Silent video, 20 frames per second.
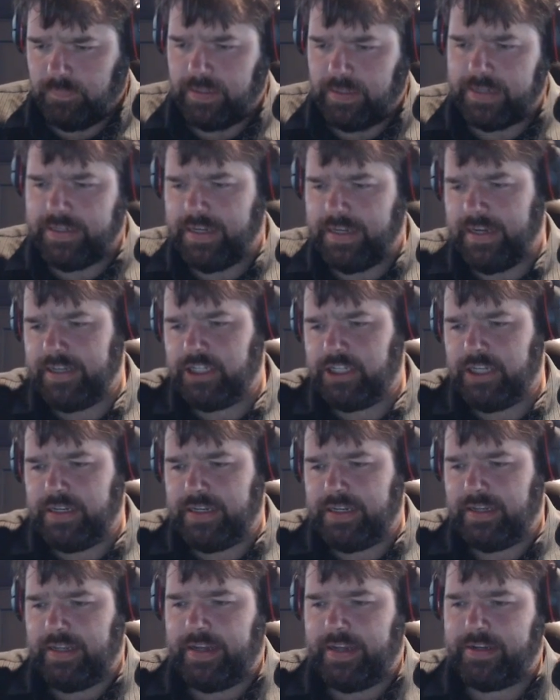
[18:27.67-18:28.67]
TNG
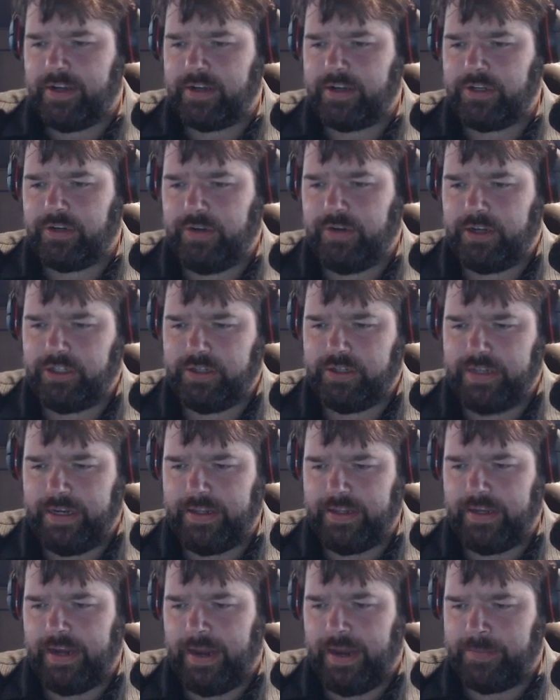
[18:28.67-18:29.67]
did let Dr. Crusher take
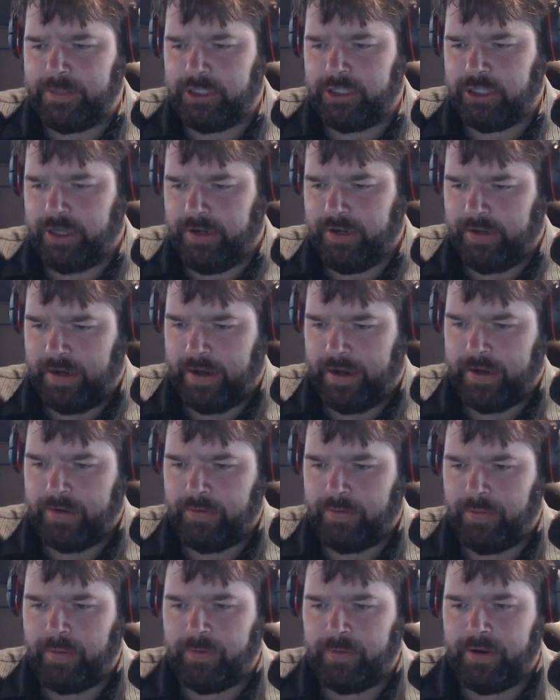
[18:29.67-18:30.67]
the captain's chair at night. I
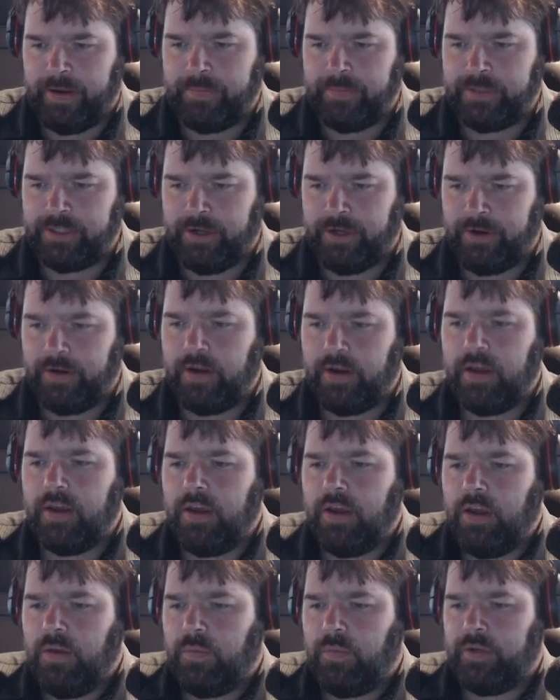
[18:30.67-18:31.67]
remember an episode
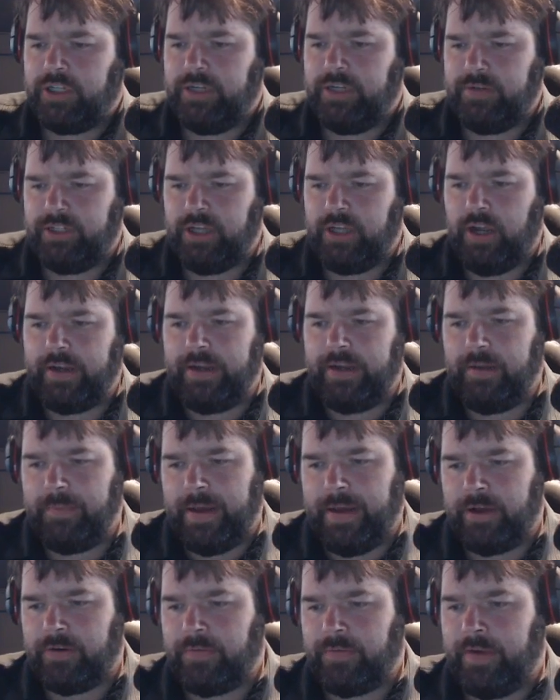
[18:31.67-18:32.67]
where she was talking
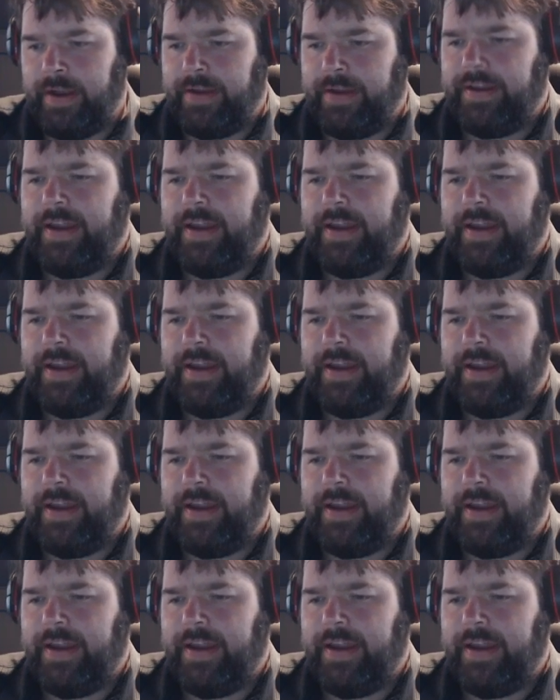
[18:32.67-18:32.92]
about her rank.